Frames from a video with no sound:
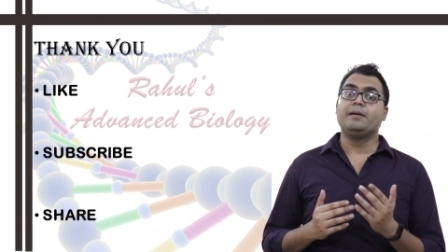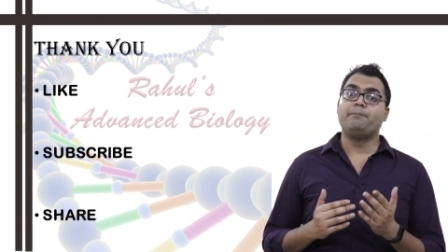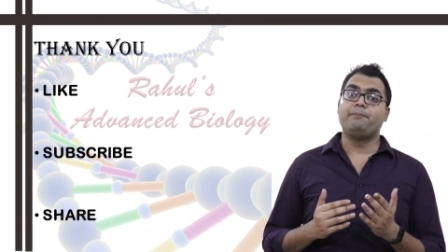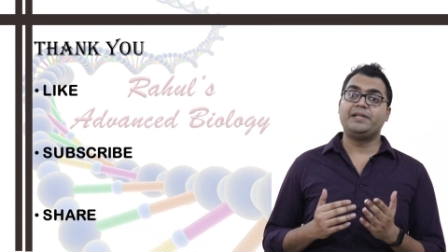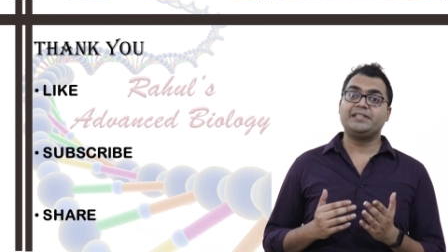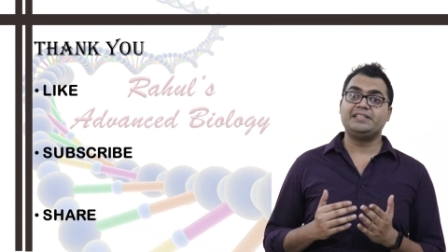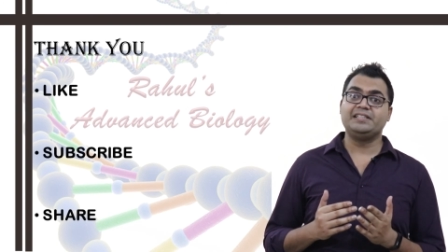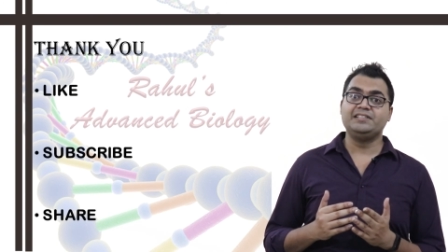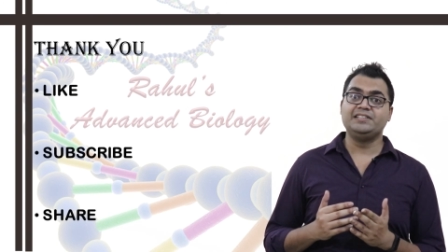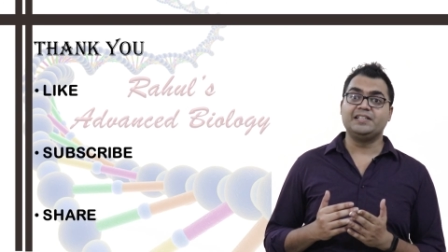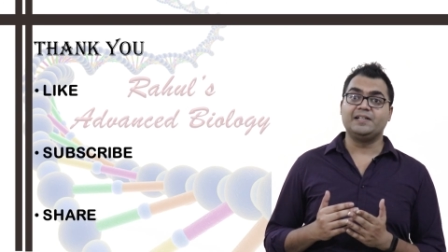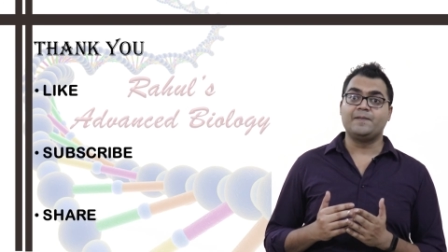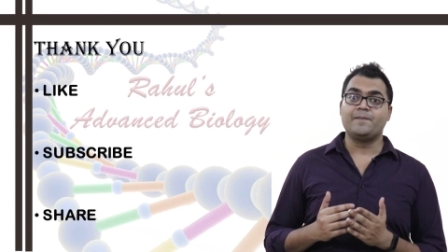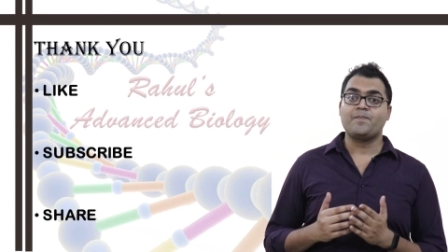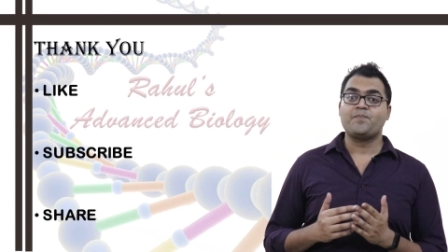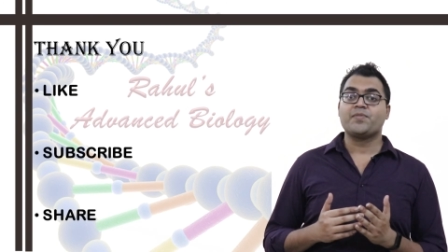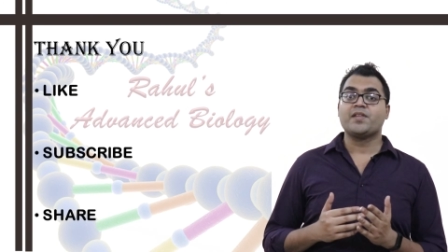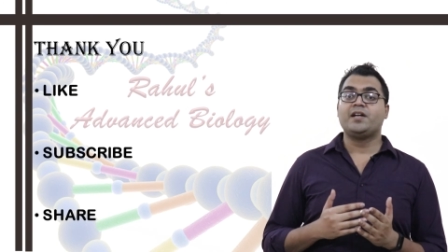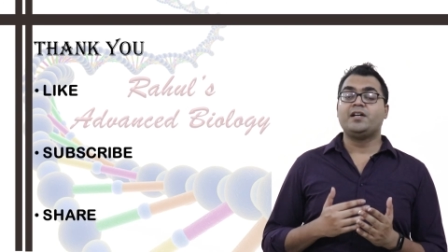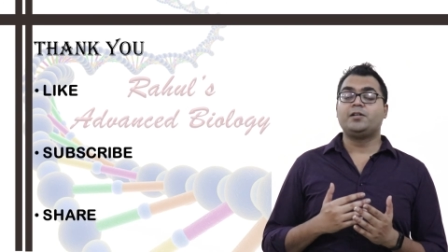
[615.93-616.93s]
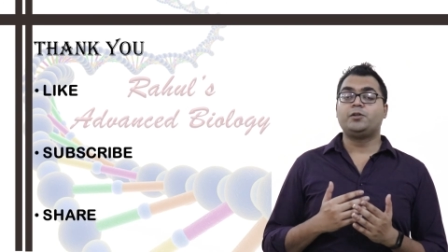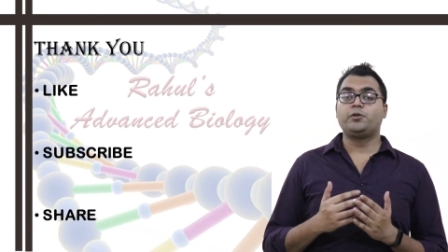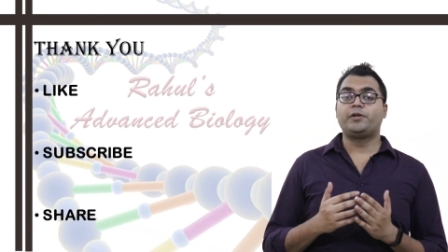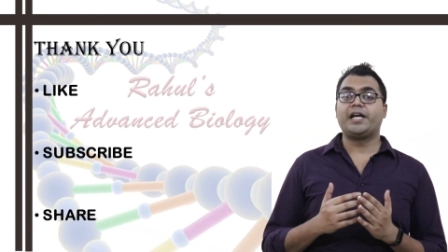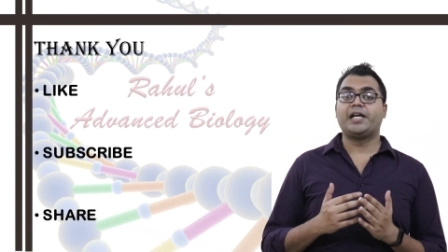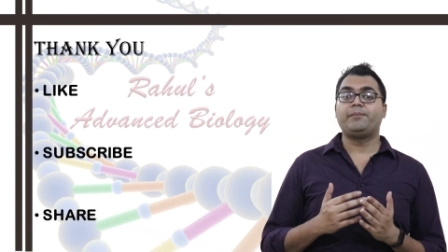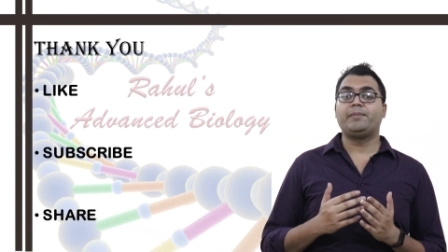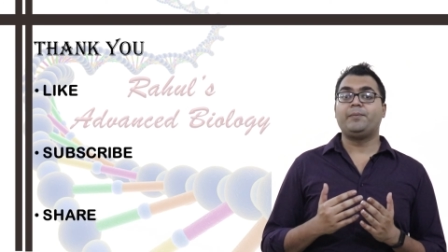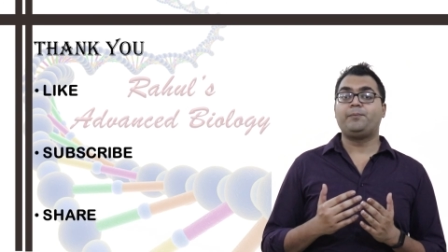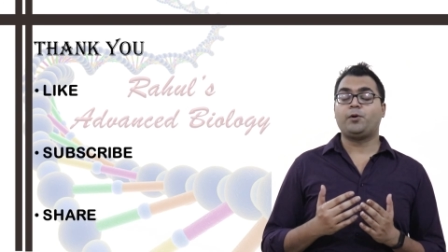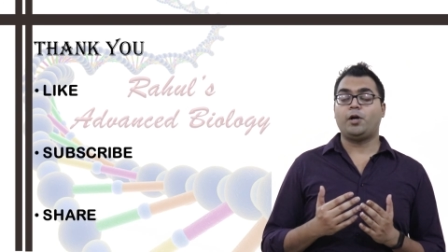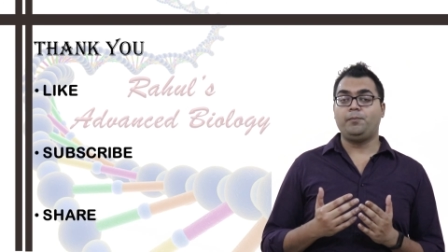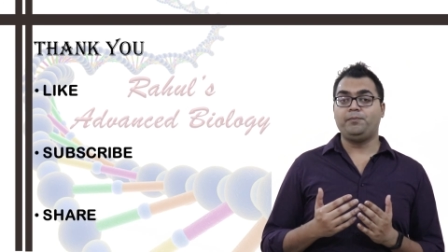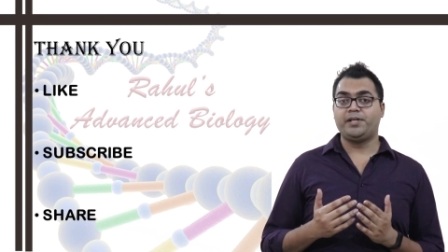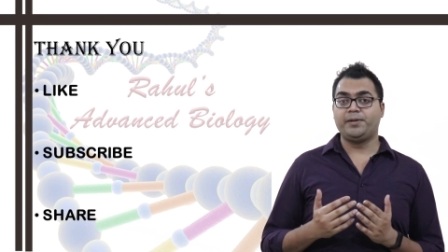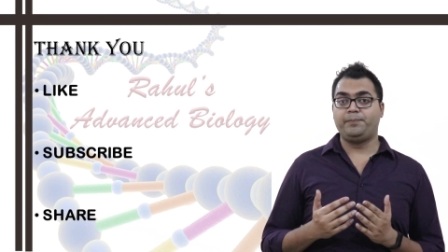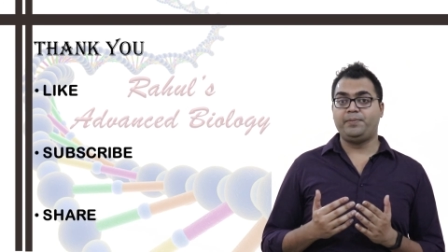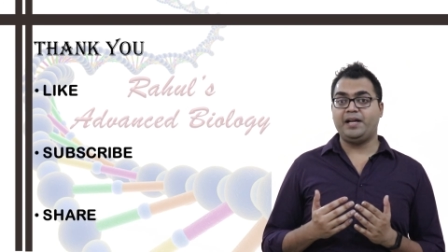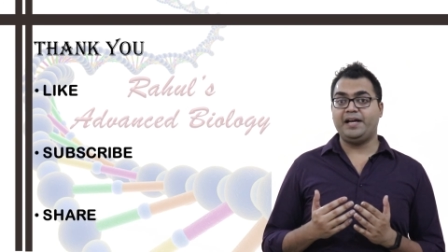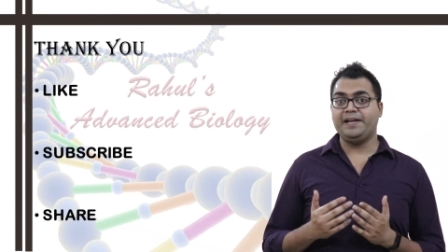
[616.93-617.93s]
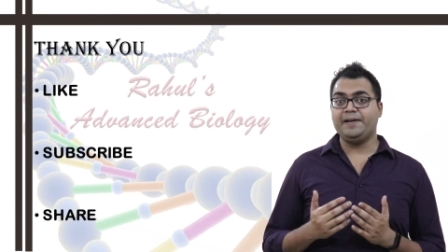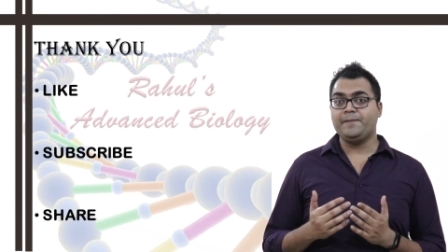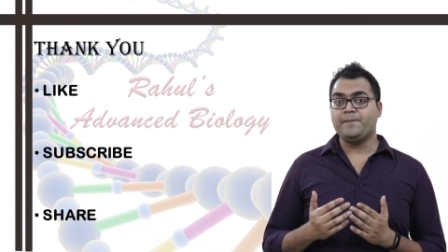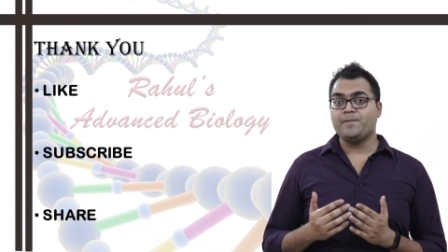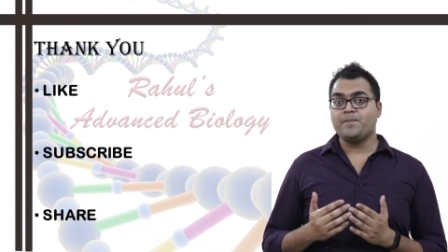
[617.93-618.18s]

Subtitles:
Messenger to get my prompt reply.